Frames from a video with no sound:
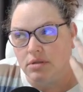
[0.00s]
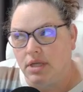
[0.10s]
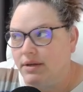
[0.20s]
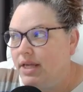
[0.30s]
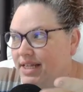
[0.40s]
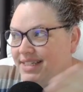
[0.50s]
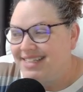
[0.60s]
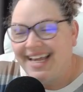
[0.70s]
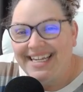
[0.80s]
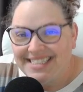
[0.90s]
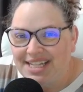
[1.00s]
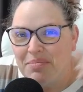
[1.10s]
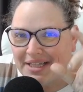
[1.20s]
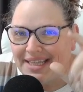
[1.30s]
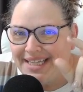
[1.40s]
it heats up
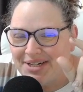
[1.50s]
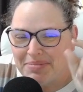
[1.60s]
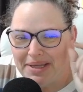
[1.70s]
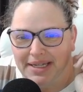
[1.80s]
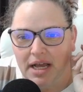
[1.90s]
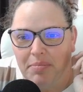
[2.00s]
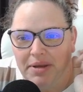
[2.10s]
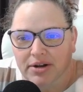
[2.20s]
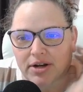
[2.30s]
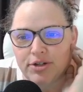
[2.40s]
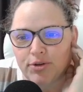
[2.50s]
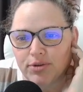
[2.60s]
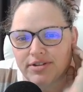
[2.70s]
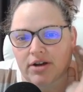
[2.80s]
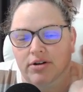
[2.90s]
a little bit up here in North
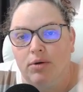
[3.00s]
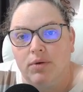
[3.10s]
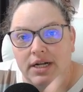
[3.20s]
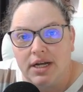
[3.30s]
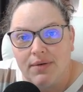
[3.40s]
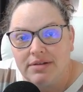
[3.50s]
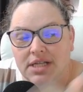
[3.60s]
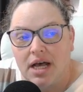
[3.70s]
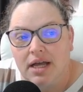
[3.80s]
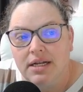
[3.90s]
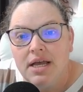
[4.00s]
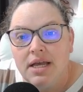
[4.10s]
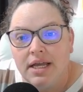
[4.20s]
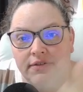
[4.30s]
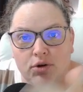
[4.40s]
Dakota, we're going to go outside
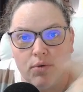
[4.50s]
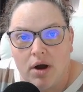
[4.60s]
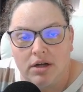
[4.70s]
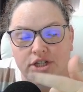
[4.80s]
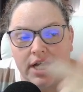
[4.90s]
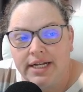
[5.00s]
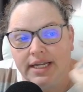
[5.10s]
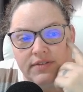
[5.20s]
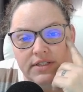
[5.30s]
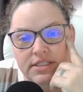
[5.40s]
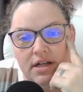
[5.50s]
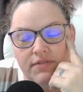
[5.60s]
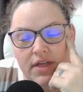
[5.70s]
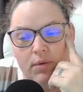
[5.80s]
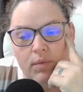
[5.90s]
in the garage and get the stuff
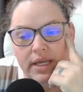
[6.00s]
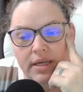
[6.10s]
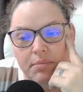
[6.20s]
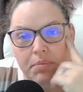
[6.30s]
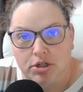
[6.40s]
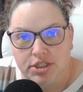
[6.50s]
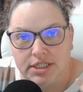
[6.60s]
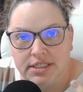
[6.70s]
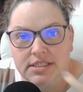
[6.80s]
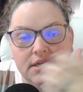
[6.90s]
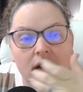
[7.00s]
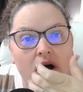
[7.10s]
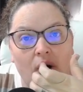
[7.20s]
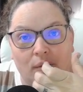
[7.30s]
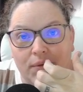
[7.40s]
that we purchased
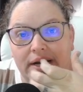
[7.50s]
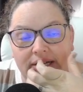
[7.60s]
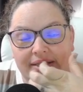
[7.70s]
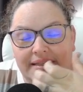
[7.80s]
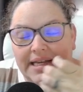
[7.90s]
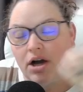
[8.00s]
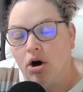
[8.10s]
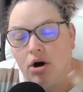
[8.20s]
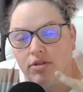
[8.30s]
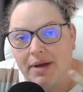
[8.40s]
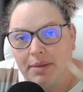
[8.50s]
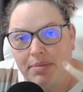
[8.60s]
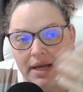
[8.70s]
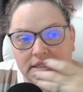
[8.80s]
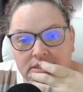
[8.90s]
already, like all the
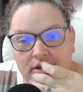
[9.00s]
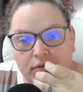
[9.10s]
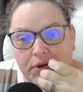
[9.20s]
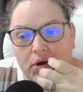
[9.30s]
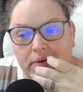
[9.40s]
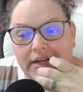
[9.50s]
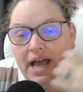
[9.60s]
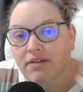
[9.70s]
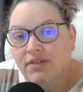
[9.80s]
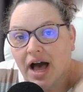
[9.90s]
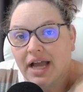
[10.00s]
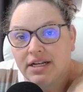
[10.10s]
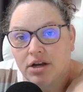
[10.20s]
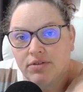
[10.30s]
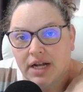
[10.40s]
backpacking stuff that we already have. I
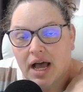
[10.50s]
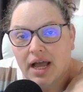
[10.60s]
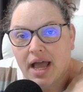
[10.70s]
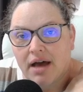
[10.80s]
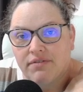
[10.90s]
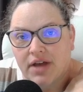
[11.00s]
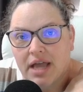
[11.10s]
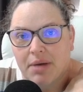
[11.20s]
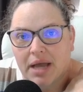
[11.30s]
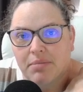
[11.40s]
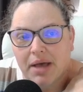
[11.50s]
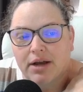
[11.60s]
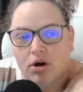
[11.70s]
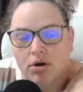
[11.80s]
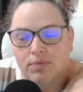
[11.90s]
know that I have a backpack
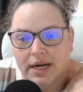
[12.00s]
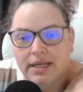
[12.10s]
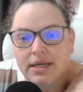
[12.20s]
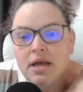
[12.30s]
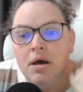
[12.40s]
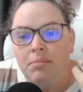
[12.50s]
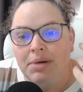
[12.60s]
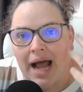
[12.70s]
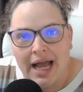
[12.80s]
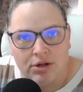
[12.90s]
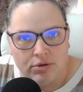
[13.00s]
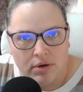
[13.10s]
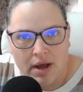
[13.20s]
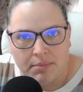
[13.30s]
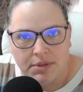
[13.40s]
already, but I don't know
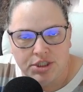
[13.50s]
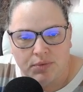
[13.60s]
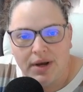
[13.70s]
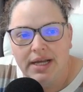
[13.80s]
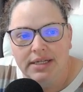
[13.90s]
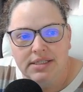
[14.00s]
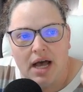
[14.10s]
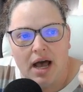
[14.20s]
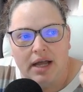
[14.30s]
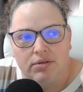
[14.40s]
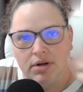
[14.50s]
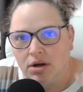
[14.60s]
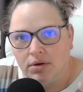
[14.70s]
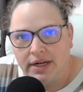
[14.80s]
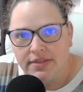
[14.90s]
how much it weighs. I don't
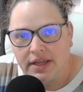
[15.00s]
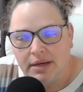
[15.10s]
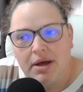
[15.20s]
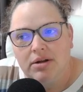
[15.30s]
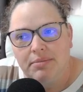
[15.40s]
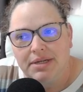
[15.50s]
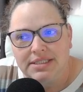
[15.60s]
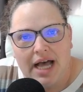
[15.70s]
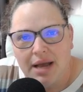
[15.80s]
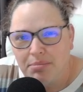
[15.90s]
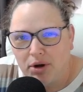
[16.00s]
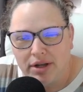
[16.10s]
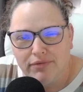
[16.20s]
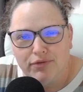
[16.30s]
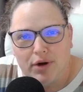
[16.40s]
know anything about it because I bought
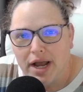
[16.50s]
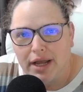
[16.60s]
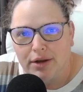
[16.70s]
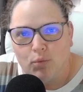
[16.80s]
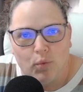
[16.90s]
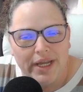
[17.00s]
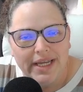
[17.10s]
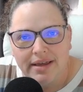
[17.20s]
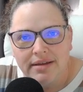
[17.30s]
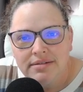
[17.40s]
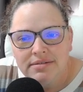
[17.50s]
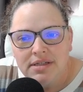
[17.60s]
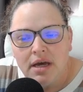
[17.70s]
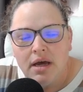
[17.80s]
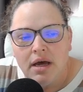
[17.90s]
it for a weekend
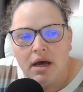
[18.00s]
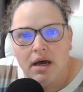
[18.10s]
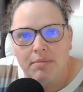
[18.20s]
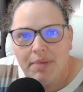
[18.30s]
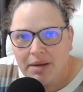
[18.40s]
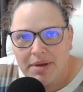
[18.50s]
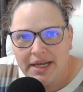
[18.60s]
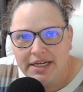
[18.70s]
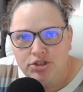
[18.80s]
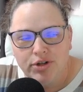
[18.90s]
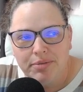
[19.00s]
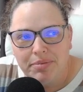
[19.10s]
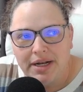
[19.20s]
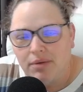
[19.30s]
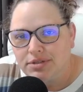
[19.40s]
backpacking trip,
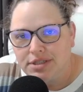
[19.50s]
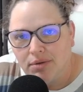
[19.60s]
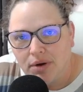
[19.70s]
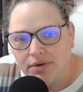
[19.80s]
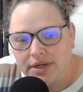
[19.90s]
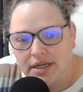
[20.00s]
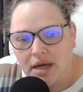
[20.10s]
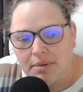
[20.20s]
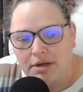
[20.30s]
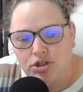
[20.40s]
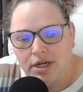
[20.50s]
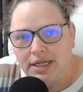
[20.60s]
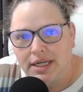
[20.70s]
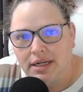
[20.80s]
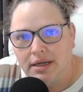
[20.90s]
and I was not worried about trying to
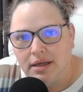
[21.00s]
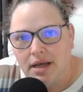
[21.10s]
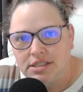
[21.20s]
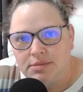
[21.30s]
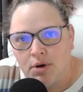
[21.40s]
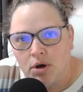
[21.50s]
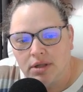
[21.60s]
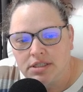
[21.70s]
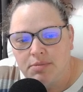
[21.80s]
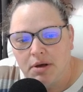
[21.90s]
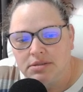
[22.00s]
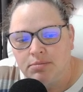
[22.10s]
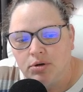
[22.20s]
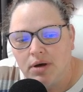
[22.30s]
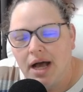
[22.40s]
get it as small as
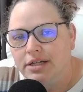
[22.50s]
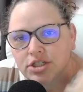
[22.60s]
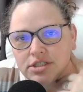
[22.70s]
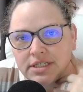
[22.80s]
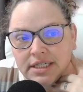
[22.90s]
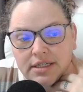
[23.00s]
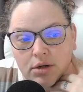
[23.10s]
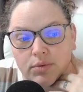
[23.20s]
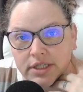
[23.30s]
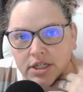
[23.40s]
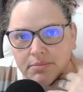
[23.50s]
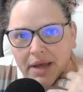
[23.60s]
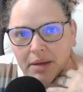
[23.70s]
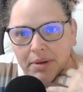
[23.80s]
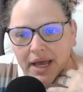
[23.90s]
possible. I just needed a really good
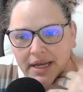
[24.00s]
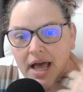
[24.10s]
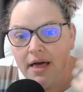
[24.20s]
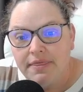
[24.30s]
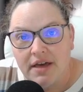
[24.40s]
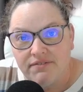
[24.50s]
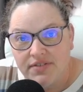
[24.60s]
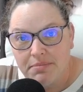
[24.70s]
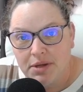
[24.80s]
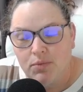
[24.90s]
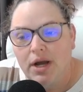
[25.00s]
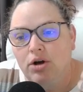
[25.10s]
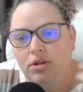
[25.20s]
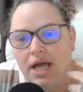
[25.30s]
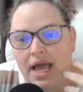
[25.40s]
backpack that fit me
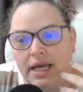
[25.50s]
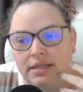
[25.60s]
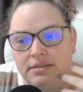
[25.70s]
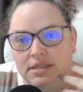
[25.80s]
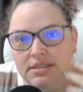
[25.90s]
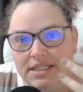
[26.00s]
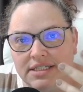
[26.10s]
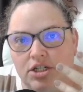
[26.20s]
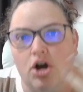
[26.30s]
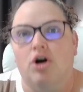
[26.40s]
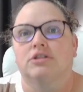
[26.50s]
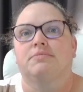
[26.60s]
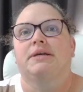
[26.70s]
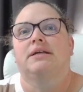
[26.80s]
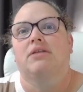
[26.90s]
well and didn't cause
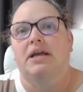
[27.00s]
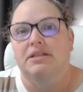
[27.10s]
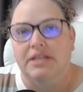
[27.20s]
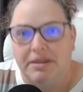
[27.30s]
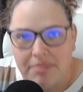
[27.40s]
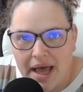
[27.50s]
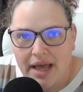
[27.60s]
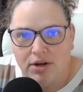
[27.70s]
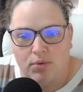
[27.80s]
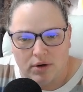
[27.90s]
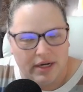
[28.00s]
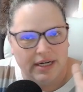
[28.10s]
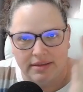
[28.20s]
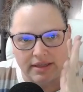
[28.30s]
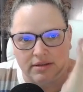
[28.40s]
me to like lean back or
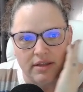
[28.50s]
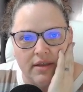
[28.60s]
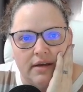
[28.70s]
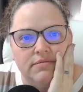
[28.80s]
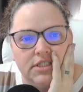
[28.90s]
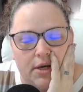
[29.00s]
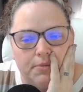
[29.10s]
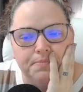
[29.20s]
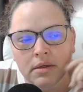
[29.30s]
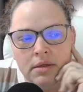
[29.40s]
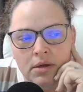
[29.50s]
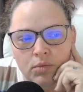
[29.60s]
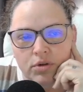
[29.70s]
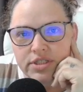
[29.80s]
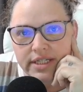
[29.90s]
anything like that. So
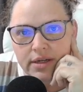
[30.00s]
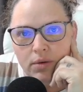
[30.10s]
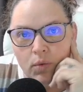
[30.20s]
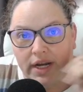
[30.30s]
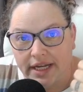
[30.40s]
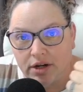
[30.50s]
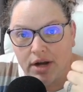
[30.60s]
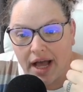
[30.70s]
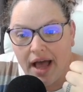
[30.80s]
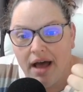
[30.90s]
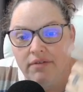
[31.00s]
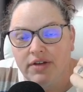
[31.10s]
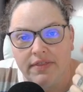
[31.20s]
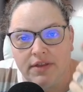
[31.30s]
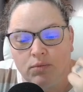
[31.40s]
we'll see what gear I have
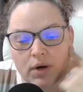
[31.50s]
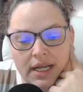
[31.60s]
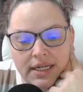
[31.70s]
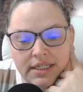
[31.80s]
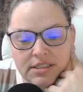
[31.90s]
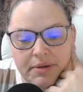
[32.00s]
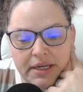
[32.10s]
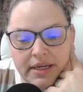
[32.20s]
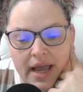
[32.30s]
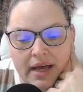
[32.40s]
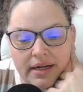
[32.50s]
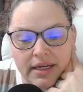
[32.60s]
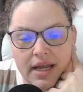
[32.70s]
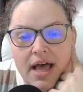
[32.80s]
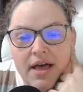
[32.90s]
and then what I need to be adding.